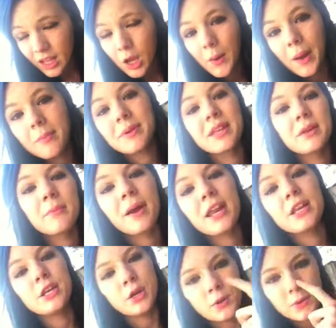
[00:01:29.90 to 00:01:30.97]
Okay, I'm getting my
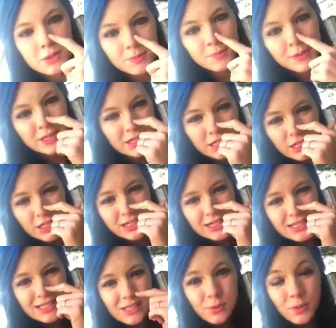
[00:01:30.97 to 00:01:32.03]
nose
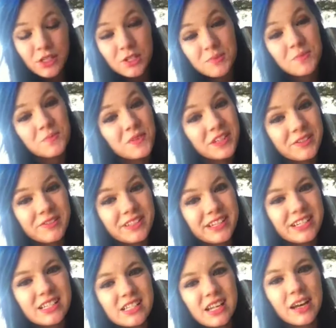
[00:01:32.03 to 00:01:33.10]
pierced, which I'm really,
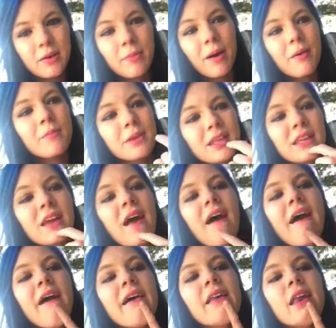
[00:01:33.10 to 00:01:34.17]
really excited about.
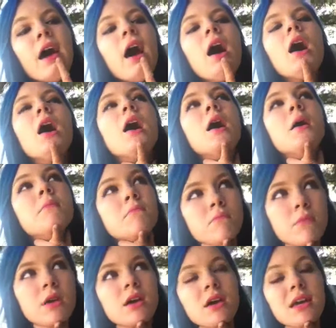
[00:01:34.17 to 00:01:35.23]
And,
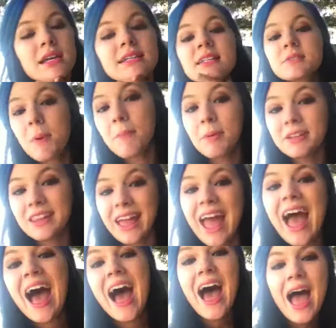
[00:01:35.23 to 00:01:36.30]
um, because it's my birthday.
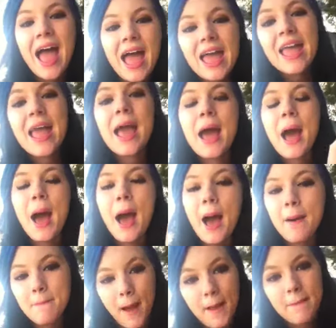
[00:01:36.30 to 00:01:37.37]

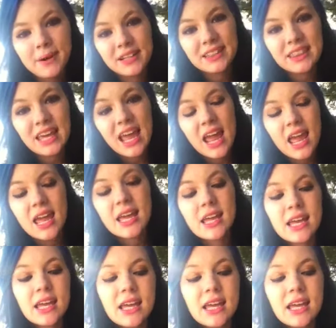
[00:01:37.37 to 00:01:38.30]
My birthday